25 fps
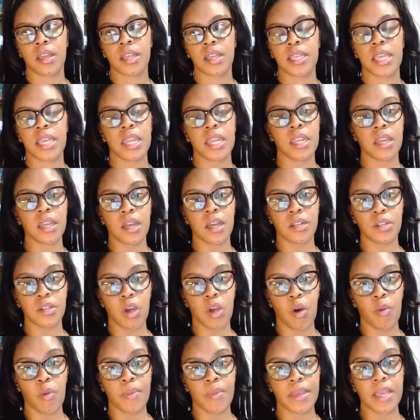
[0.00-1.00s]
getting
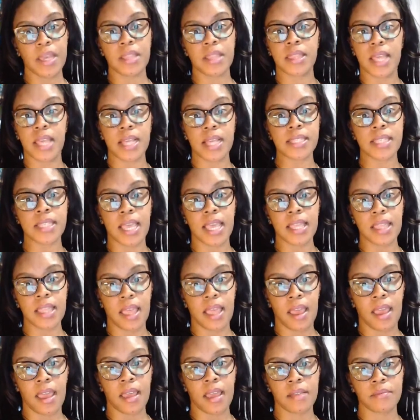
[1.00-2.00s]
Adobe and things like
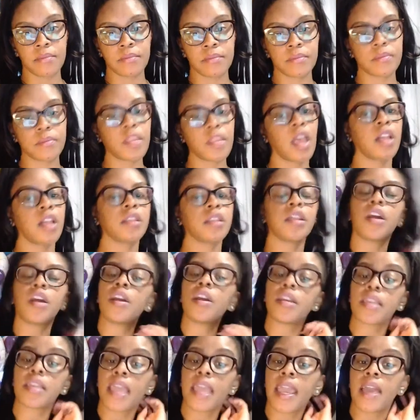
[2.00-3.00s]
that,
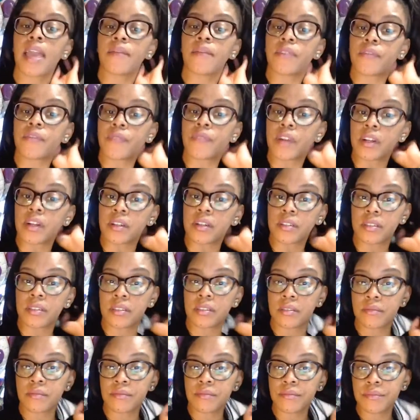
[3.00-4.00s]
learn Canva
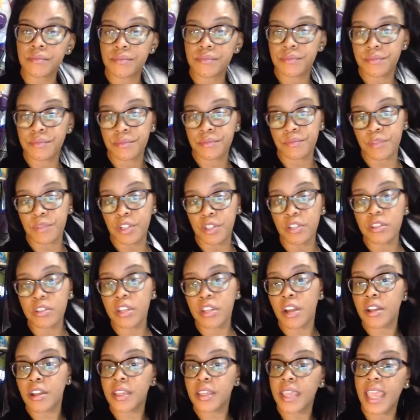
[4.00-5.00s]
first. When you
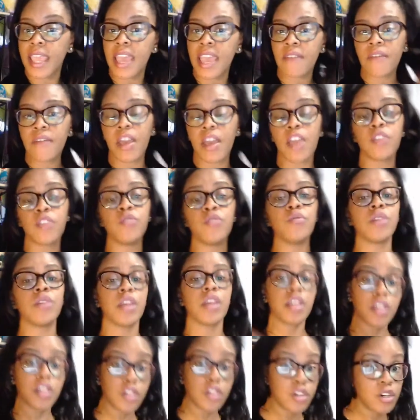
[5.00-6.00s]
learn Canva and you
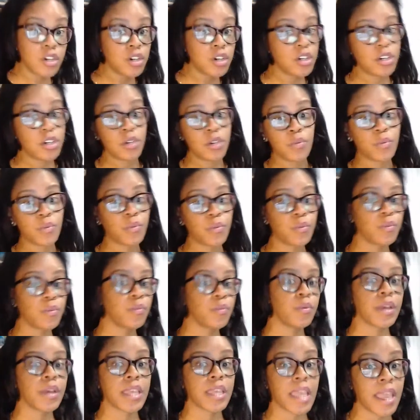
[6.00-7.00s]
get good
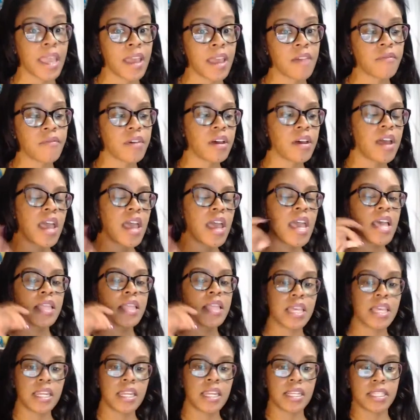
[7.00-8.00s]
with Canva,
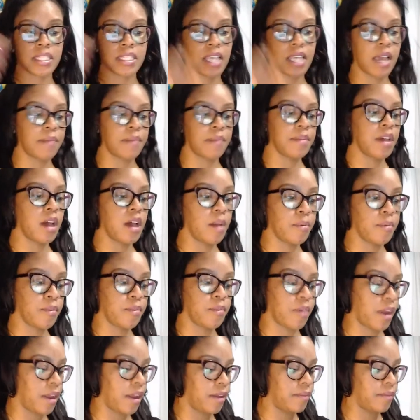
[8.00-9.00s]
then it's time to
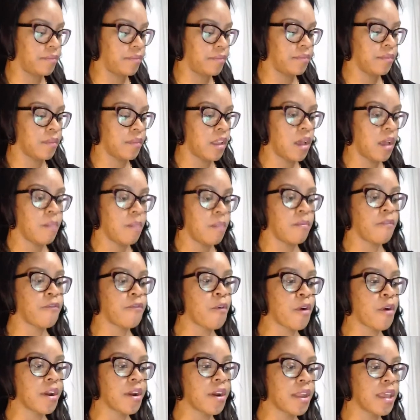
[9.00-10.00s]
upgrade.
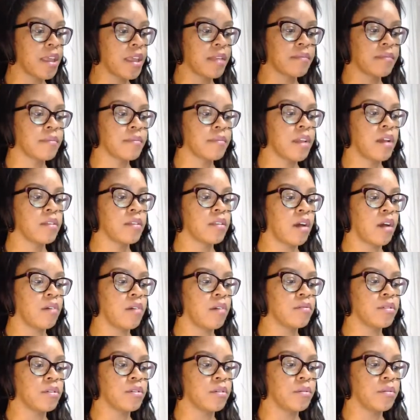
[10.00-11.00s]
Before then,
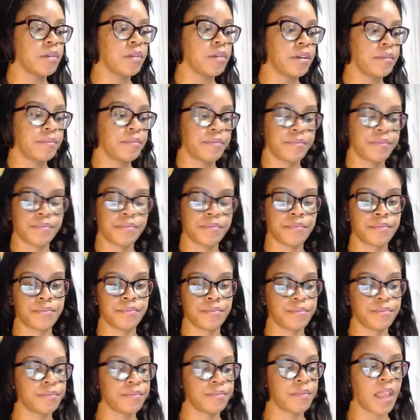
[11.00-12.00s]
don't do it.
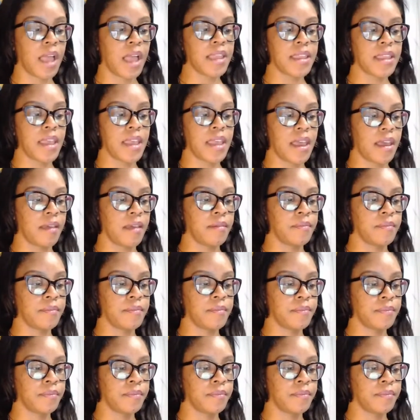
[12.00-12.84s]
Not yet.